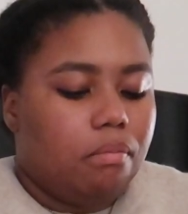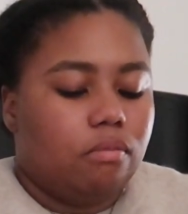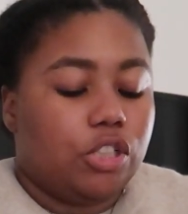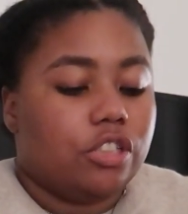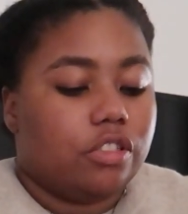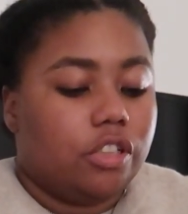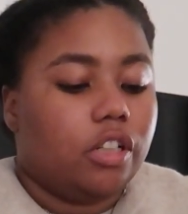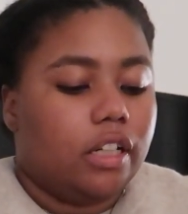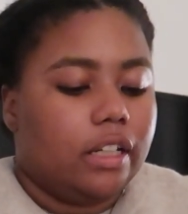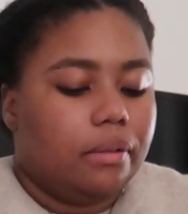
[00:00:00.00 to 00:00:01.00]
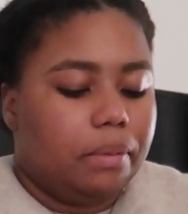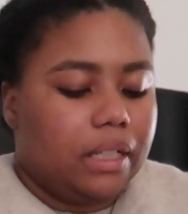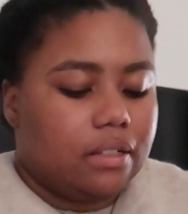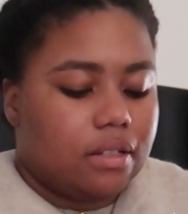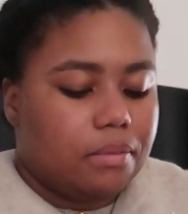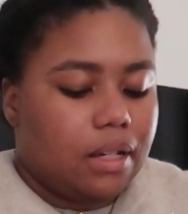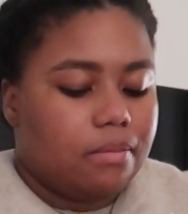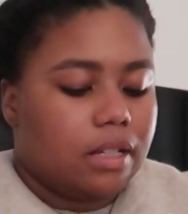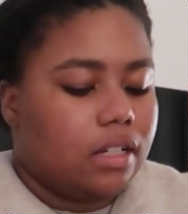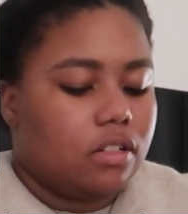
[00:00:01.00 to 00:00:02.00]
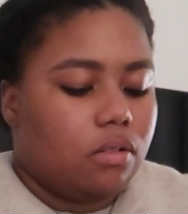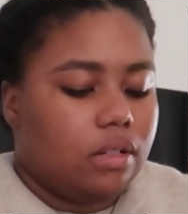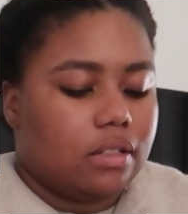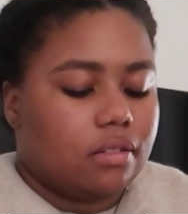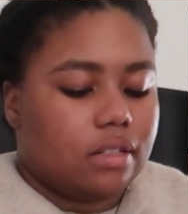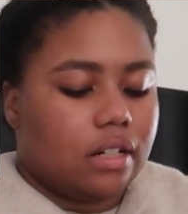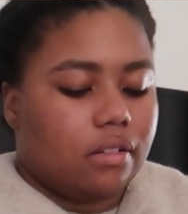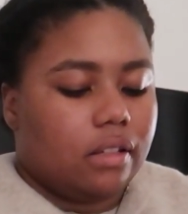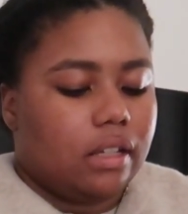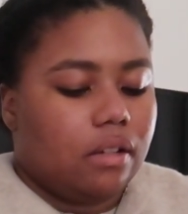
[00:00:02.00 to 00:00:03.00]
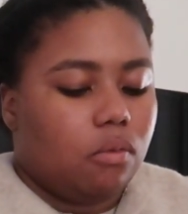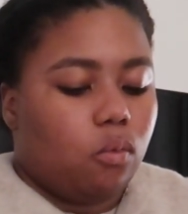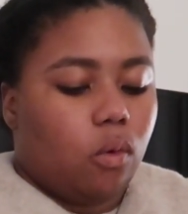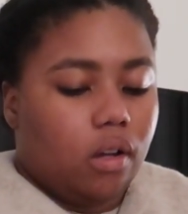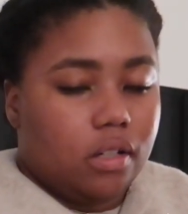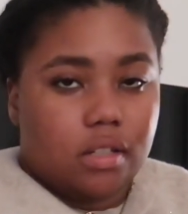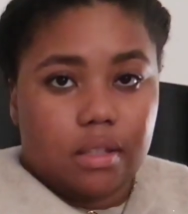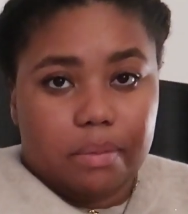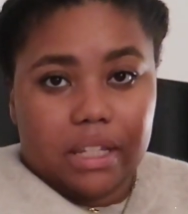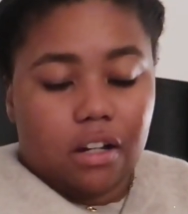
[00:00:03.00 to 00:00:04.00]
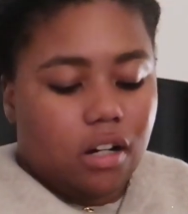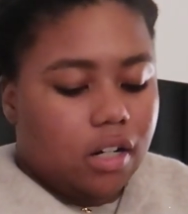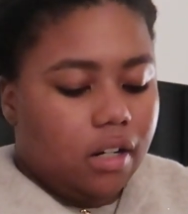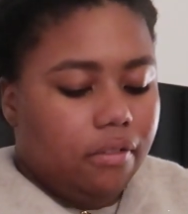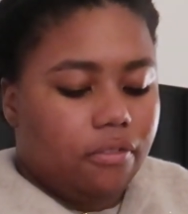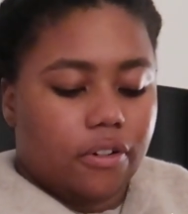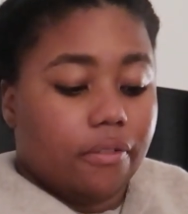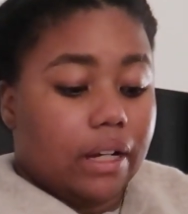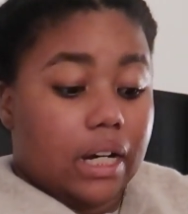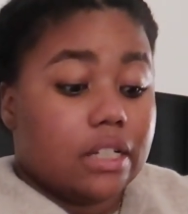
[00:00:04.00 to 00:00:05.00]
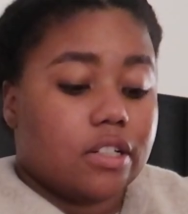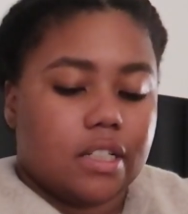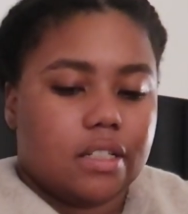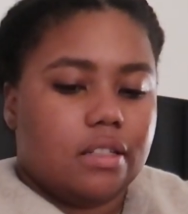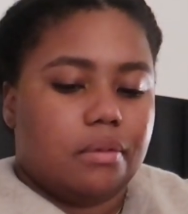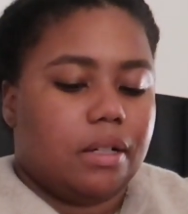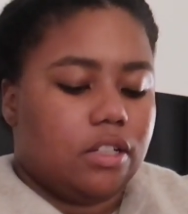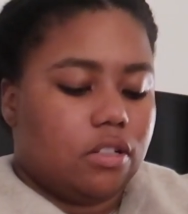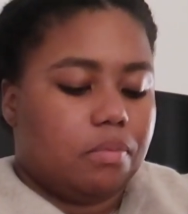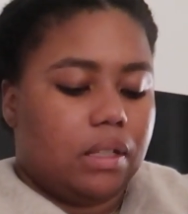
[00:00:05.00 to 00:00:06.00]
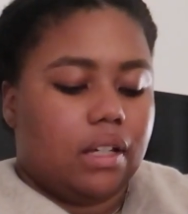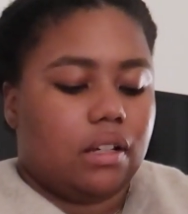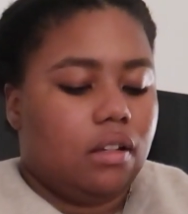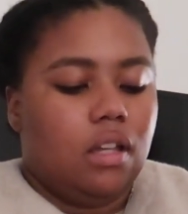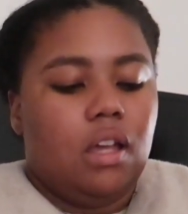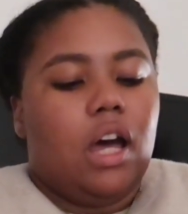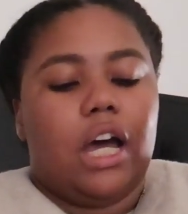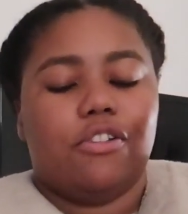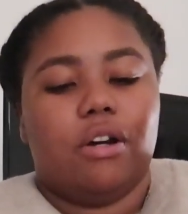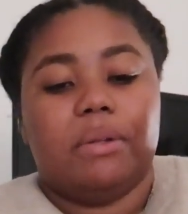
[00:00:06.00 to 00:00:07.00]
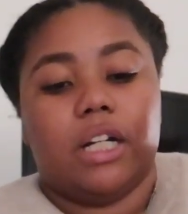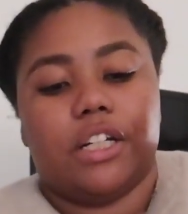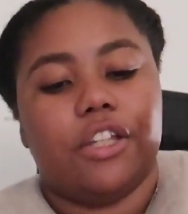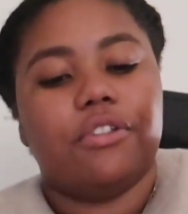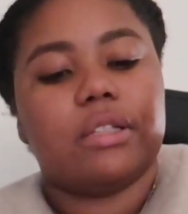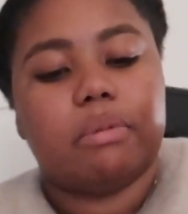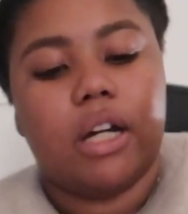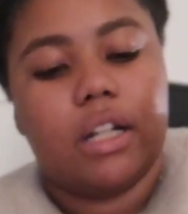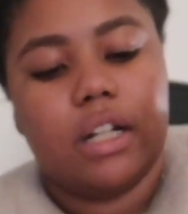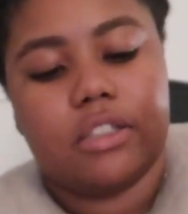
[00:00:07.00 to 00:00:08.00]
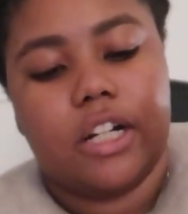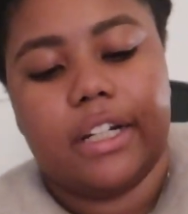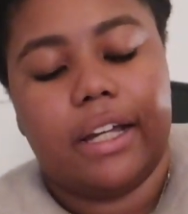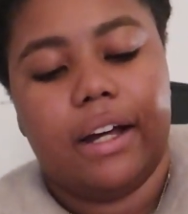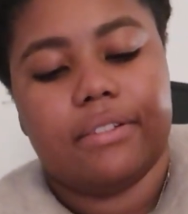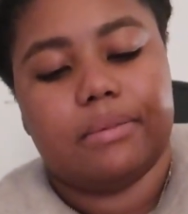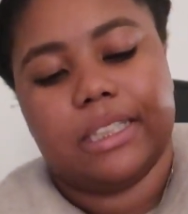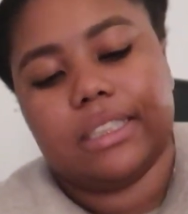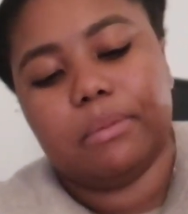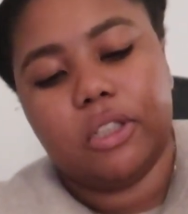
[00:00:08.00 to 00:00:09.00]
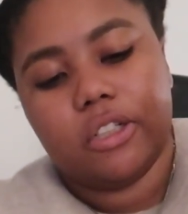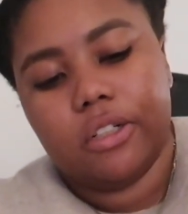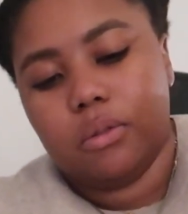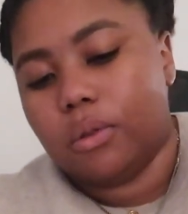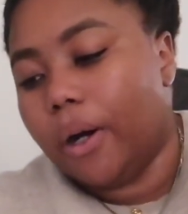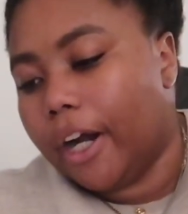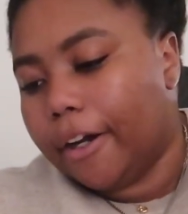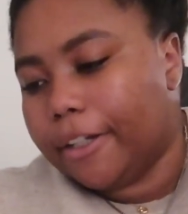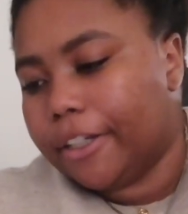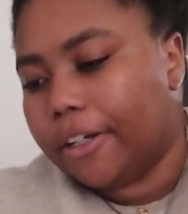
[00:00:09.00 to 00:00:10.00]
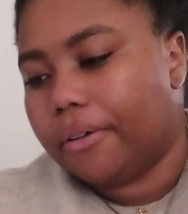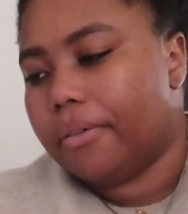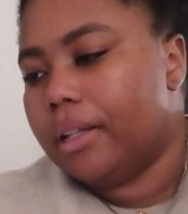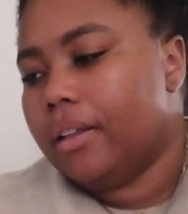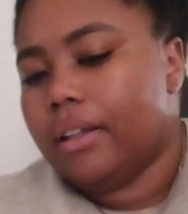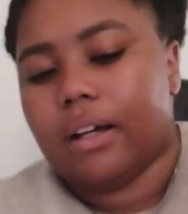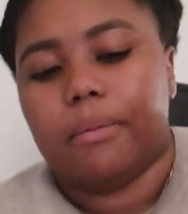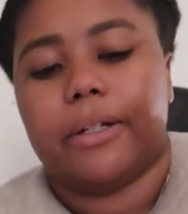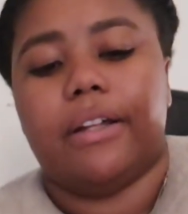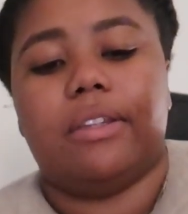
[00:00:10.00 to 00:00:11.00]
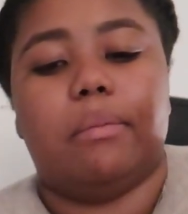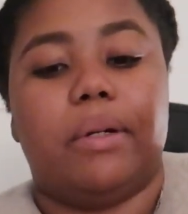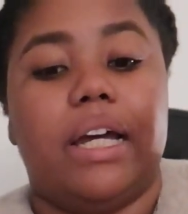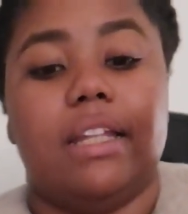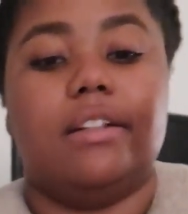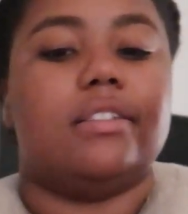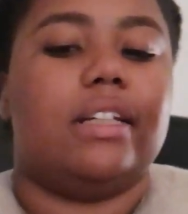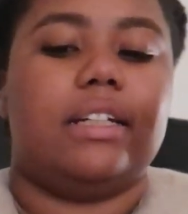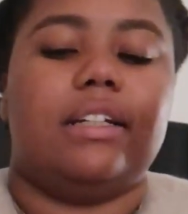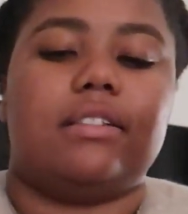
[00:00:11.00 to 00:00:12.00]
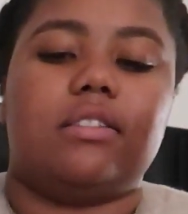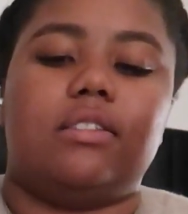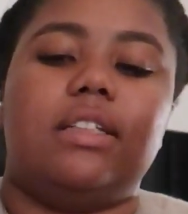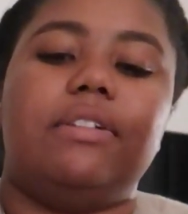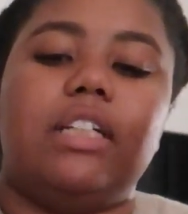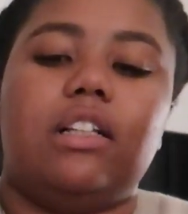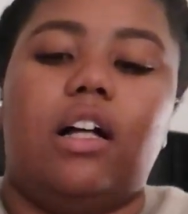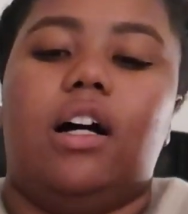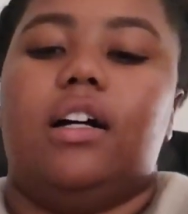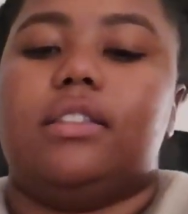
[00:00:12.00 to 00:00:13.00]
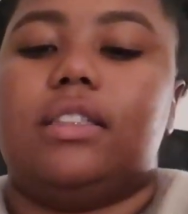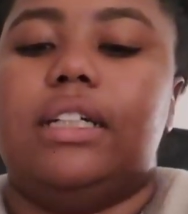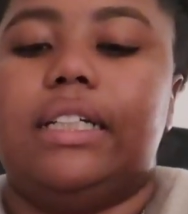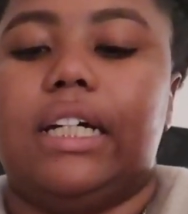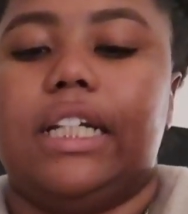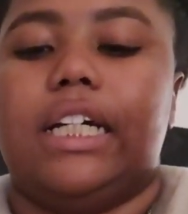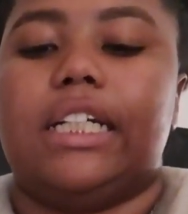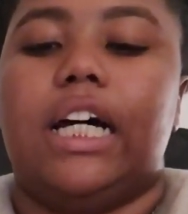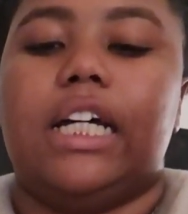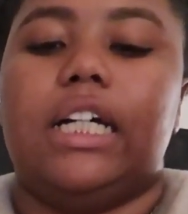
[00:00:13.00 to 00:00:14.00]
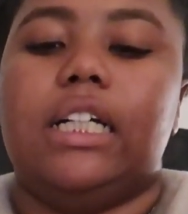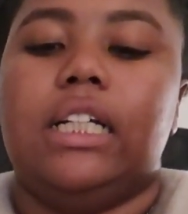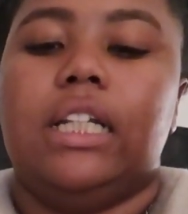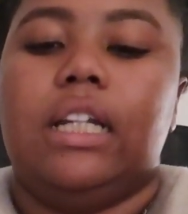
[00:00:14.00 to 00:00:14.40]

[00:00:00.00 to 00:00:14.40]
which is good because sometimes I don't necessarily want the P R for various reasons. It might just be like, I know I'm not going to use the product, or I already have something similar, or, you know, I'm working with a brand and there's like an exclusivity clause, yada, yada, yada.